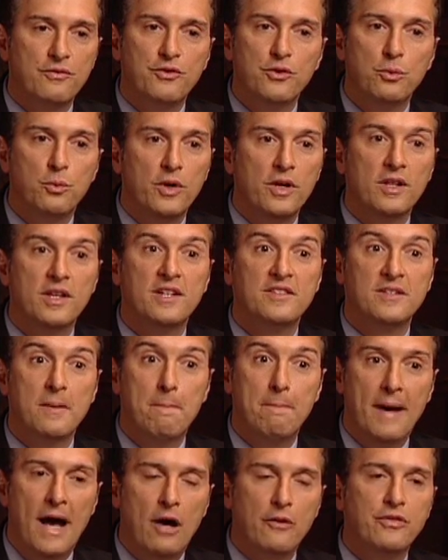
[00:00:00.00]
if you will, is
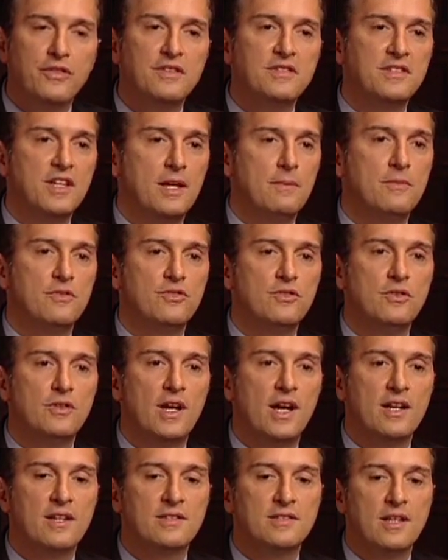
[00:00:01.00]
about the same as the
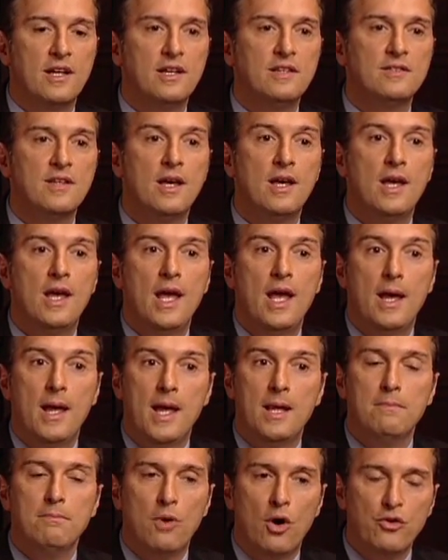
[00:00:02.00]
United mm-hmm. States.
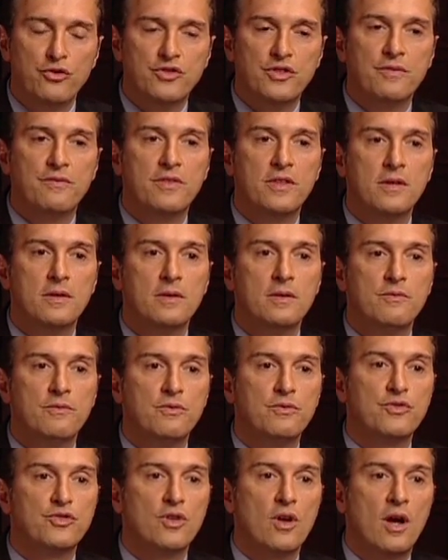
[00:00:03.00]
And most of the
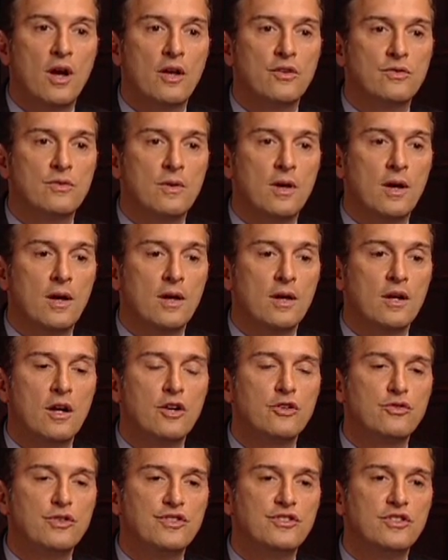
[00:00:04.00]
uh, uh,
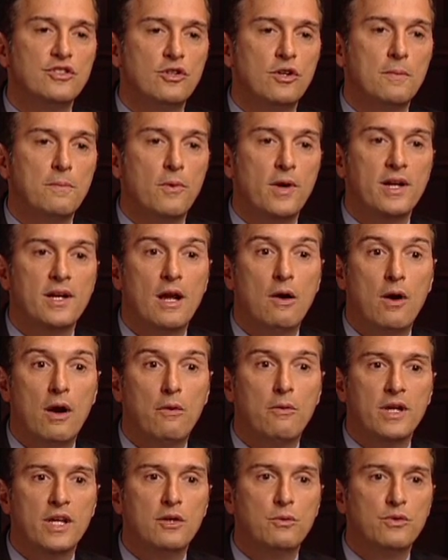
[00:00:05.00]
countries in Europe right now
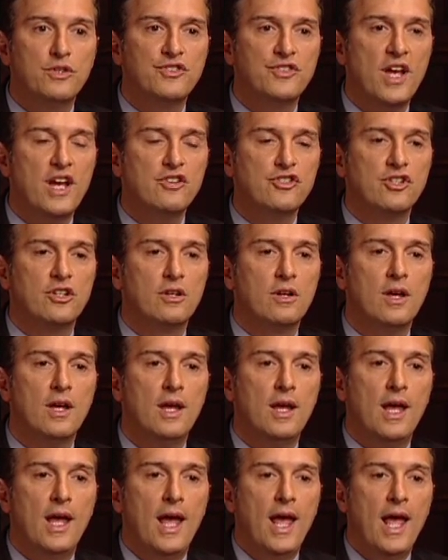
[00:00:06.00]
are in recession.
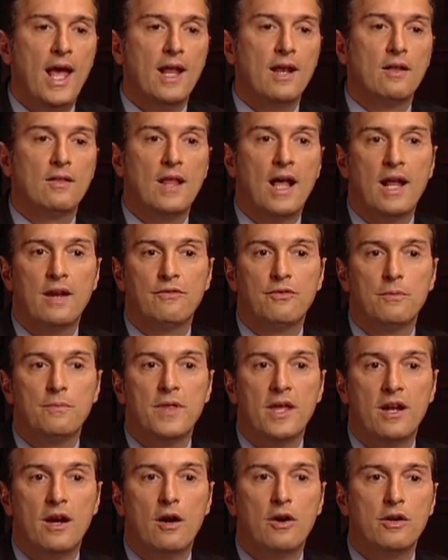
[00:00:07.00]
And a lot of them
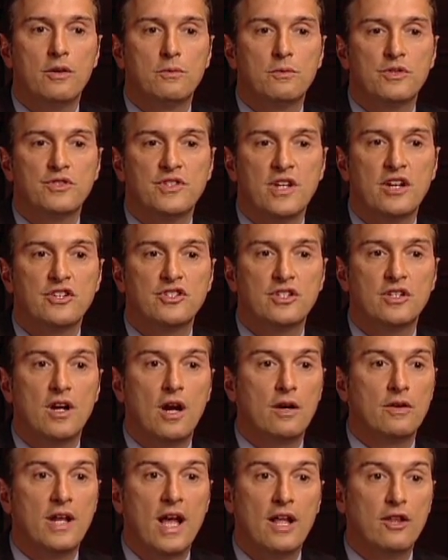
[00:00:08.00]
that aren't in recession
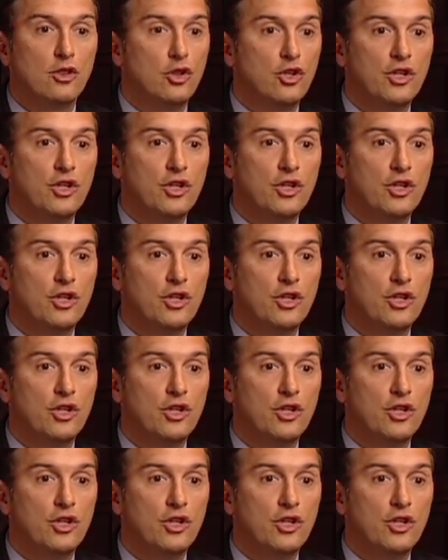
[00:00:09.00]
are not